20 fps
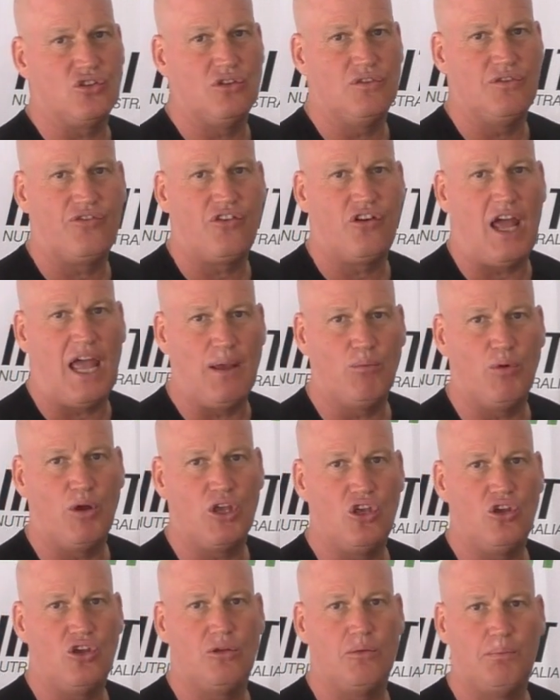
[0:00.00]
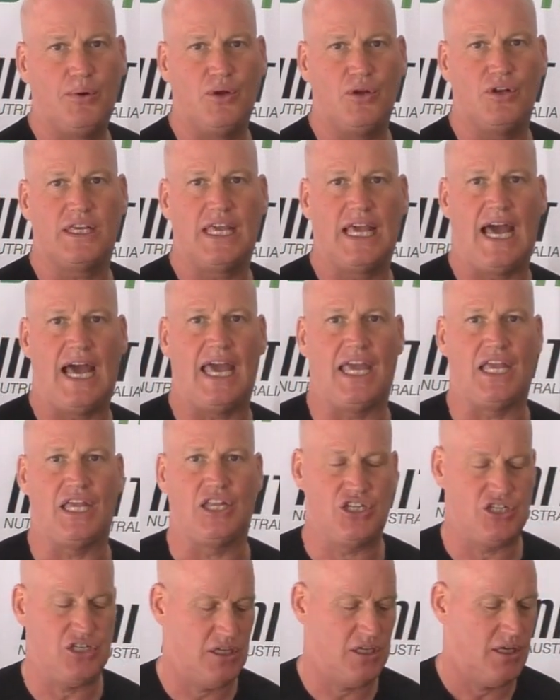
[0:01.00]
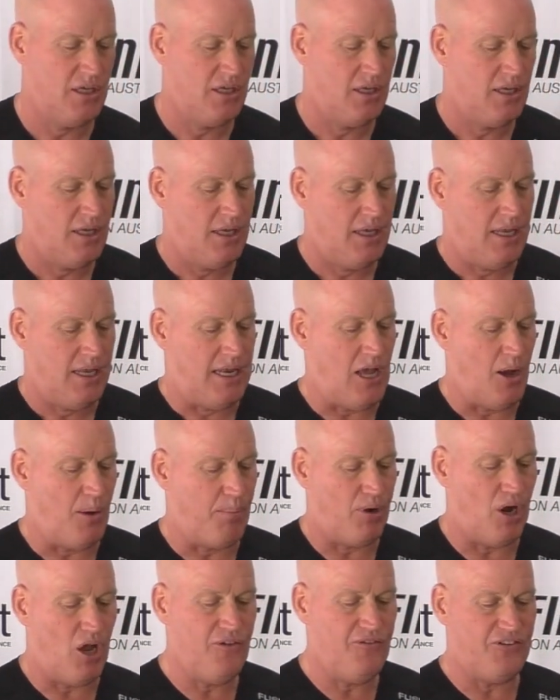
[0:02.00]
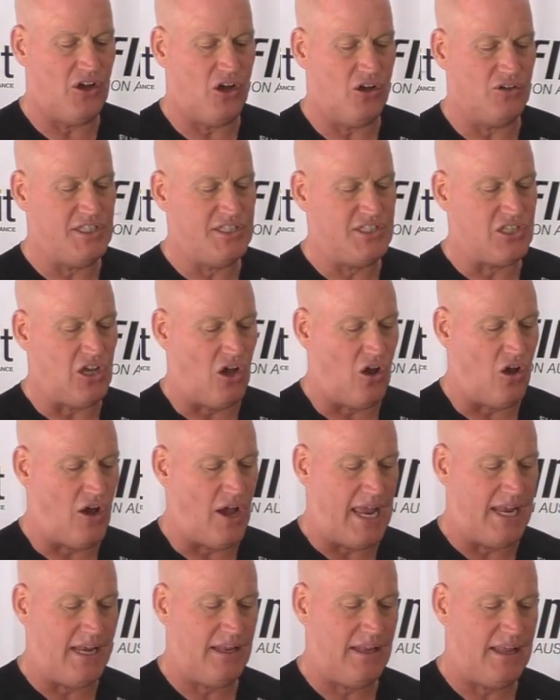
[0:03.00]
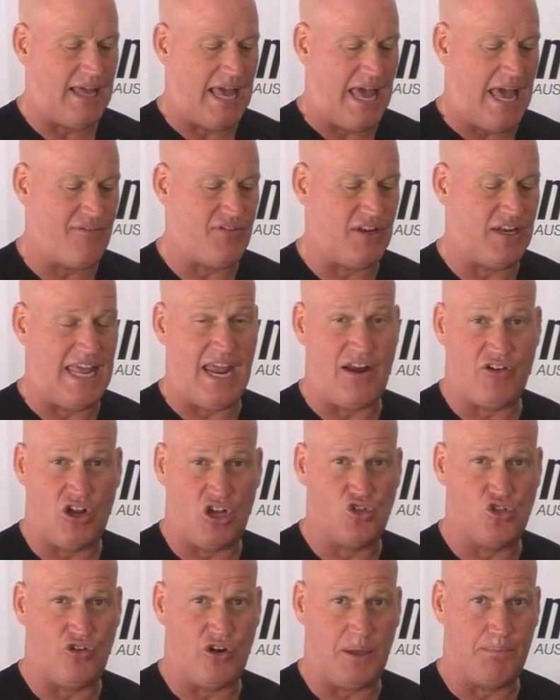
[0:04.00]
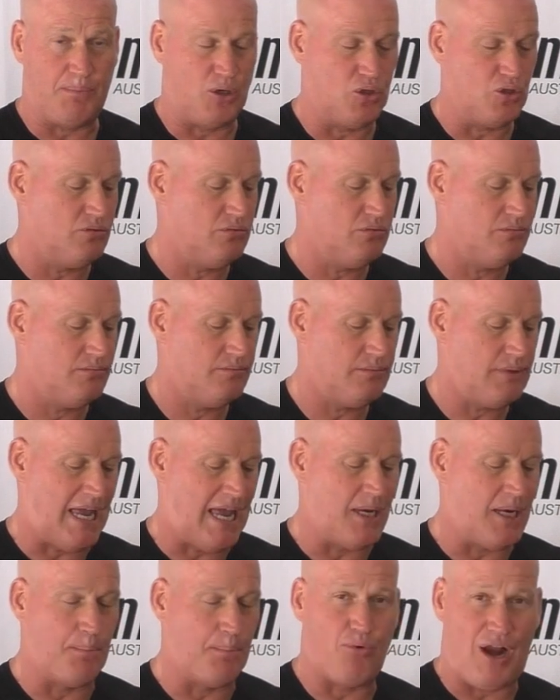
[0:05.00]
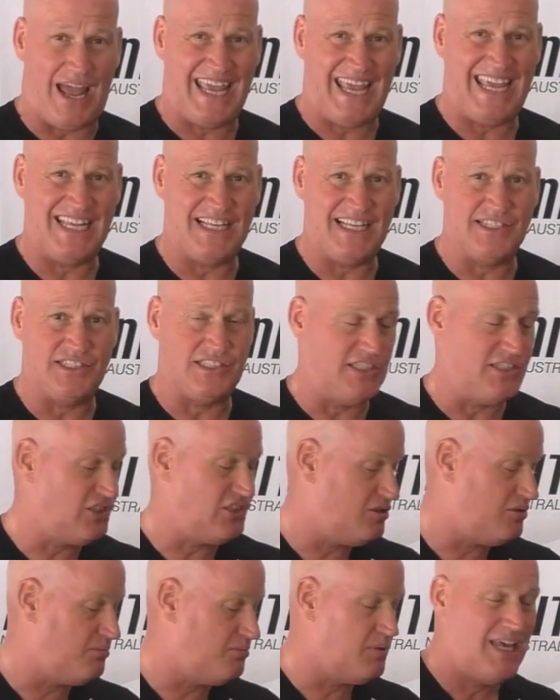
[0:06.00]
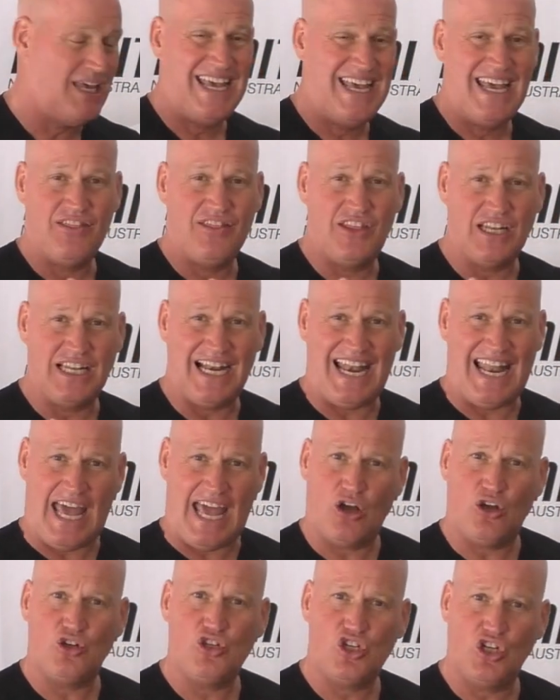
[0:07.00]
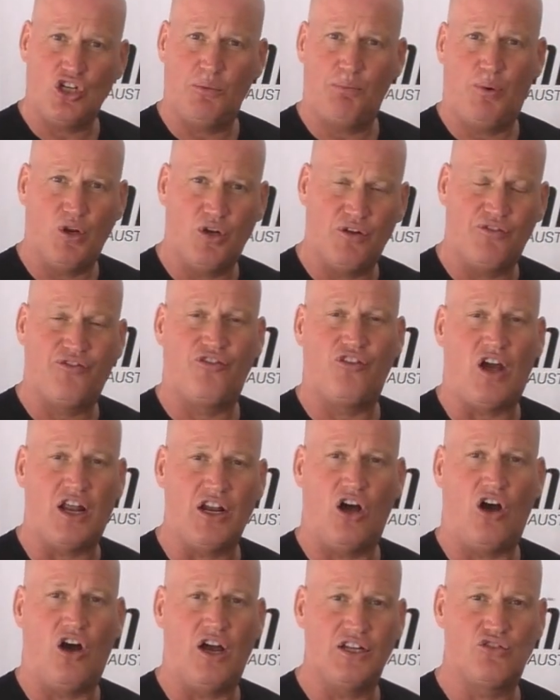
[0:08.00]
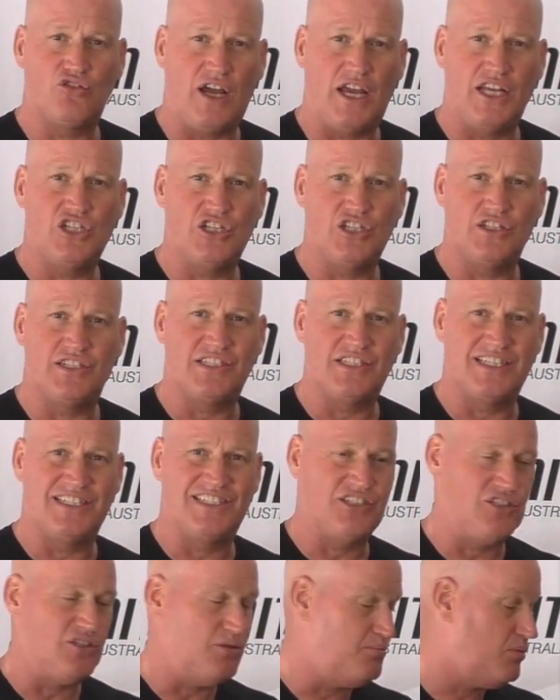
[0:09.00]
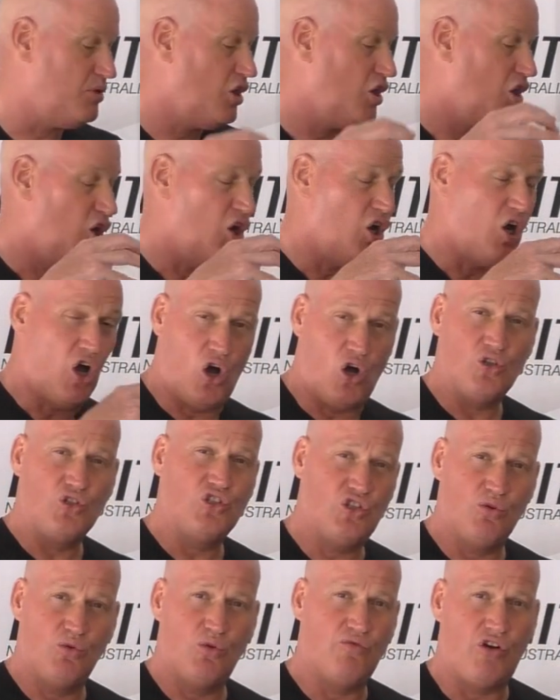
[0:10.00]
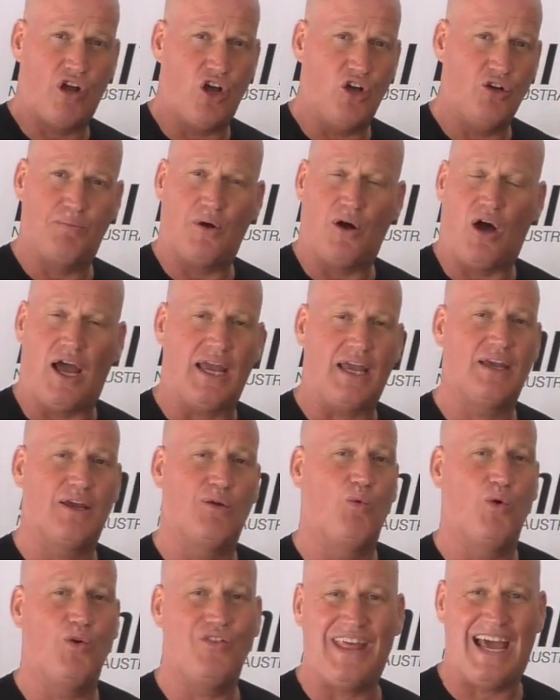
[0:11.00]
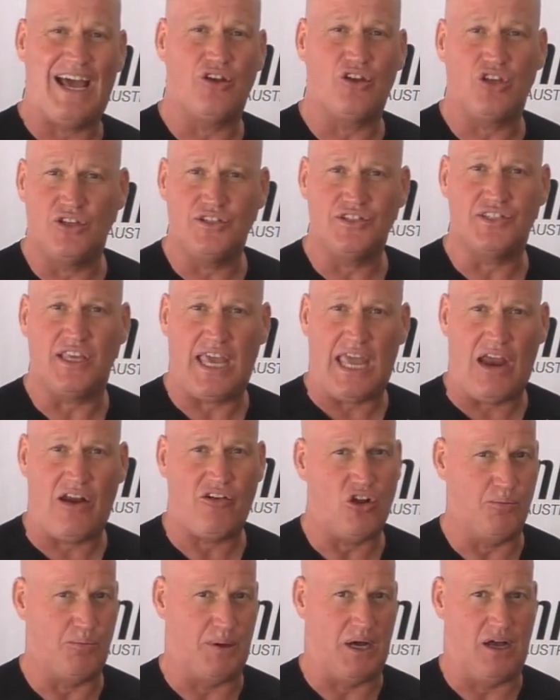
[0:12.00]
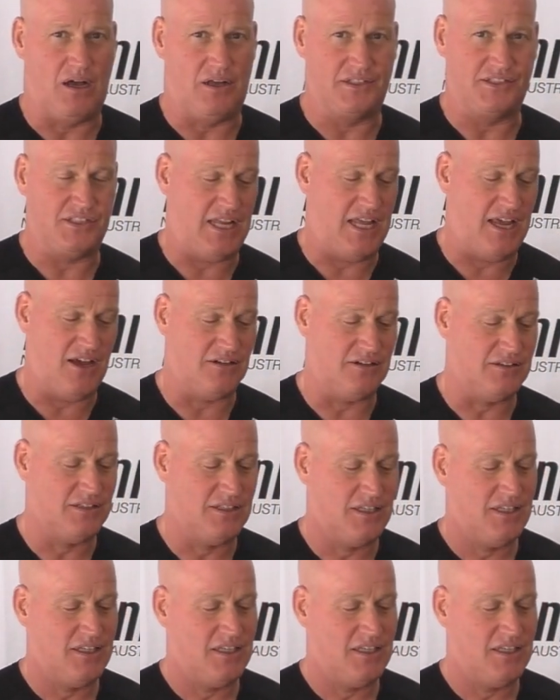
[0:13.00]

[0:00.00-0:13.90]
on the frame where you can put a cage. Now, Profile Design have an aero drink bottle and a bracketing system that allows you to put a front hydration system onto a road bike without using aero bars. Now,